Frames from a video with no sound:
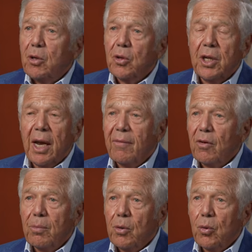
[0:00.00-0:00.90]
could
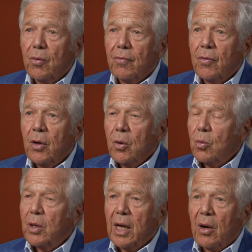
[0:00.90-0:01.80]
never move
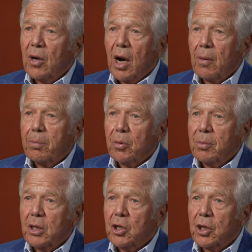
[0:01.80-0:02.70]
without our
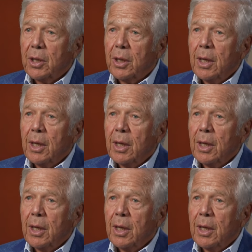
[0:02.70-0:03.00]
permission.